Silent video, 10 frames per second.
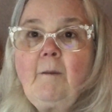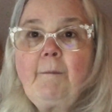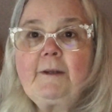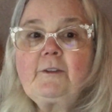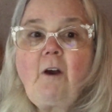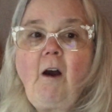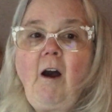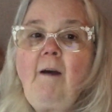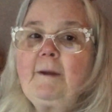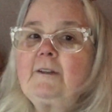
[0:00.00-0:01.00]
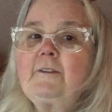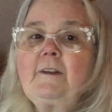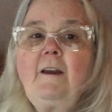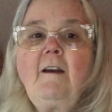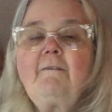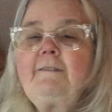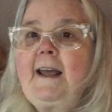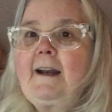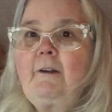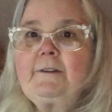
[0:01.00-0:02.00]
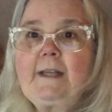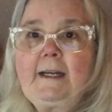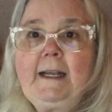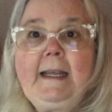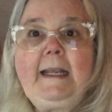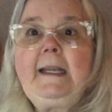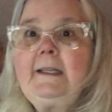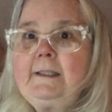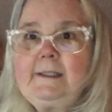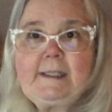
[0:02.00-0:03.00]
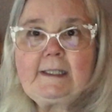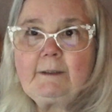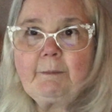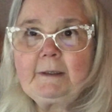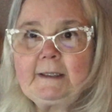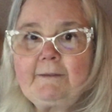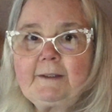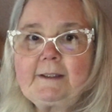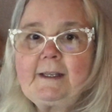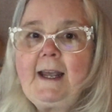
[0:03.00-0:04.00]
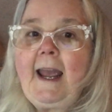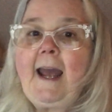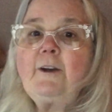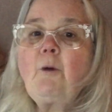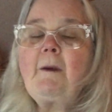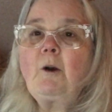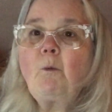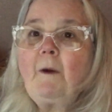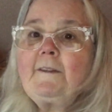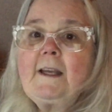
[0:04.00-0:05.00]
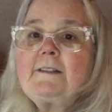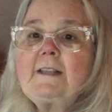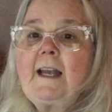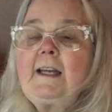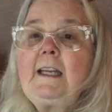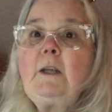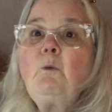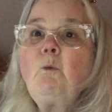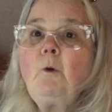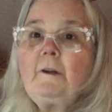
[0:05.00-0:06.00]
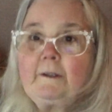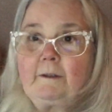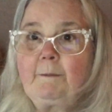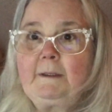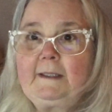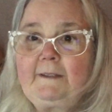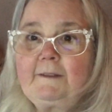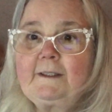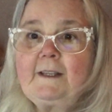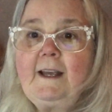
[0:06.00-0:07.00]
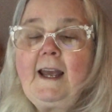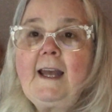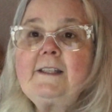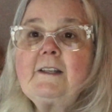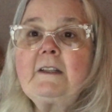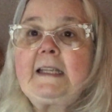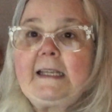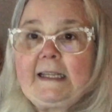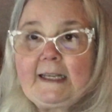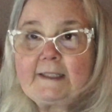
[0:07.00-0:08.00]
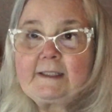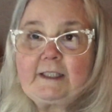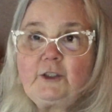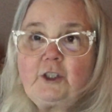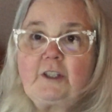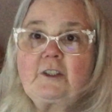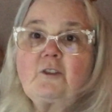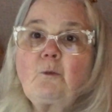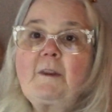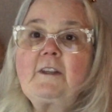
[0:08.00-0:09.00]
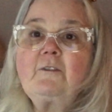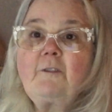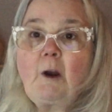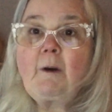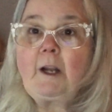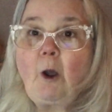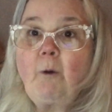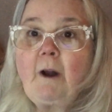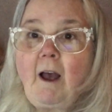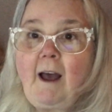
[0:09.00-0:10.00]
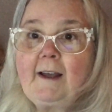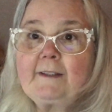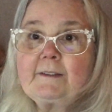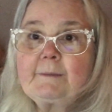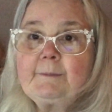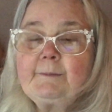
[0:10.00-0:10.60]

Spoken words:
But Thomas flat out said he didn't believe it, and no matter what they said, he wouldn't believe it until he had seen Jesus with his very own eyes.